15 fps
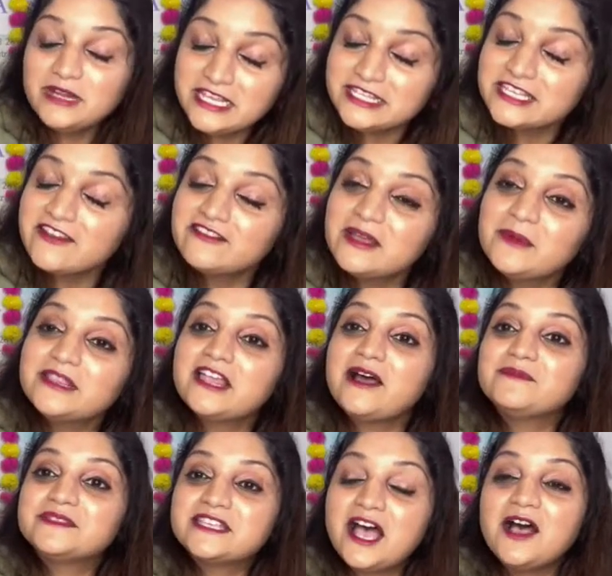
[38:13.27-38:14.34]
Please give them a
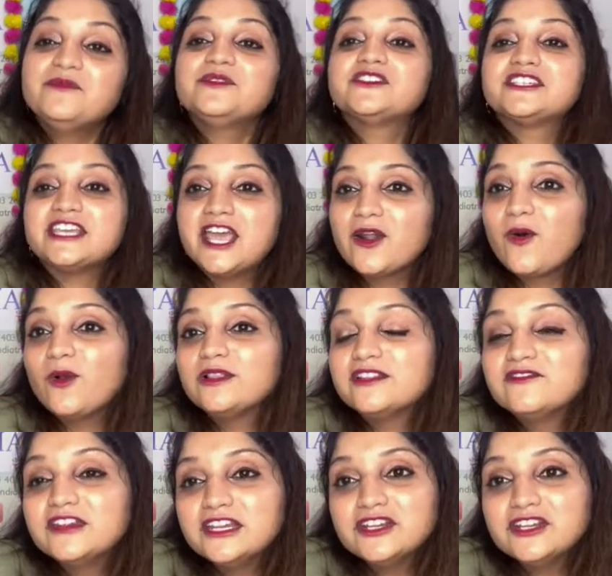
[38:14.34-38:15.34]
thumbs up, share all the